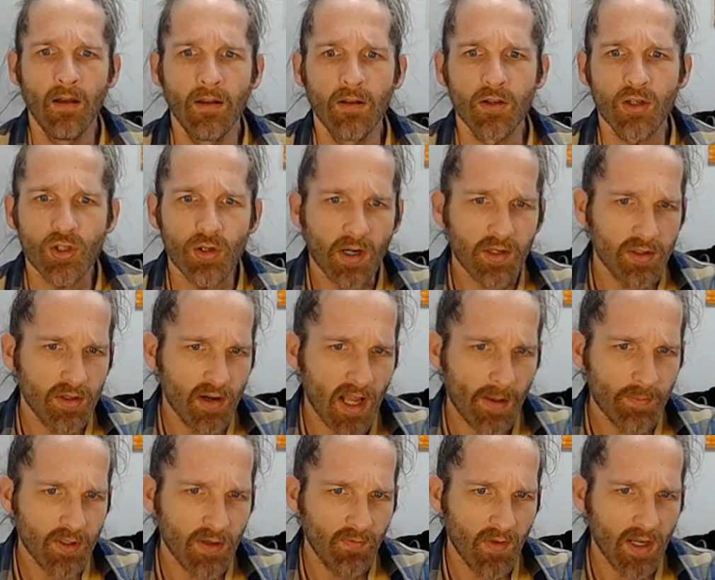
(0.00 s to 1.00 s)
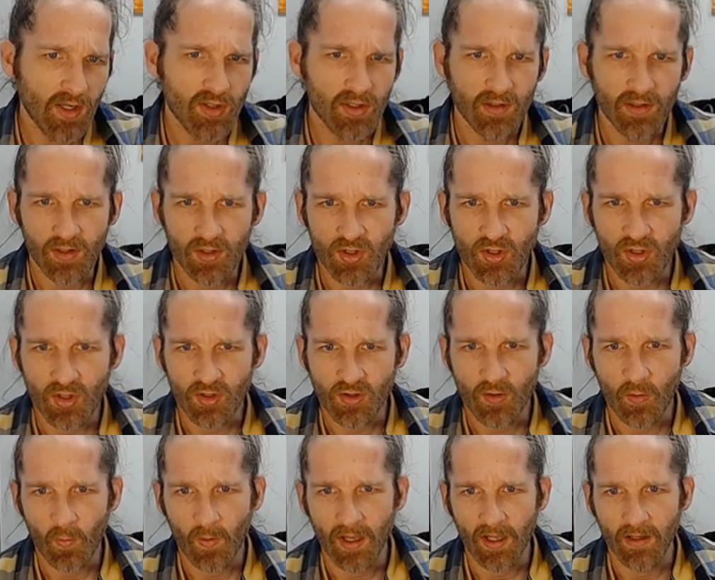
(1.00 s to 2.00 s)
Structured observation is just
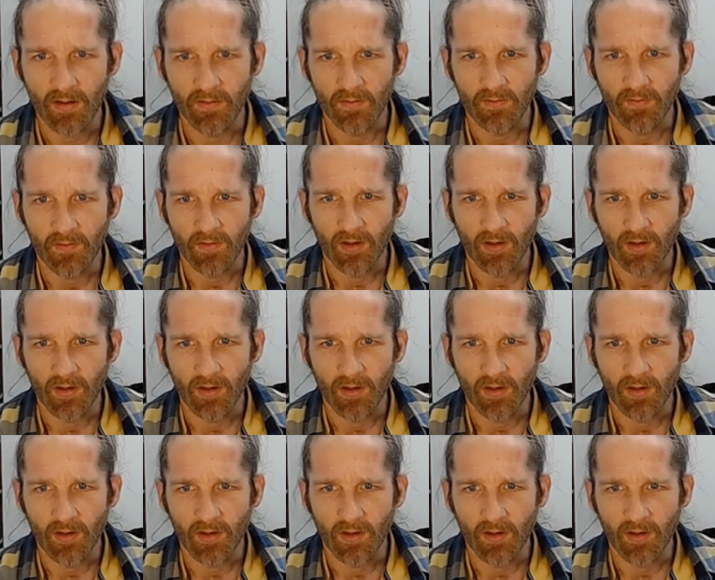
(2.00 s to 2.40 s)
the way of